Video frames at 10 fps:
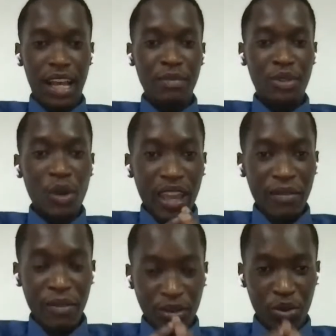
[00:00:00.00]
to
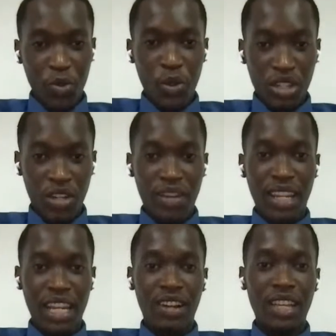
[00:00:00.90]
everyone who's watching
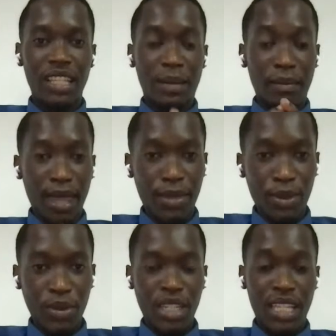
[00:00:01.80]
right now, is a
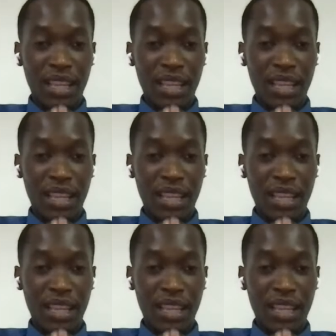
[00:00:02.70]
method,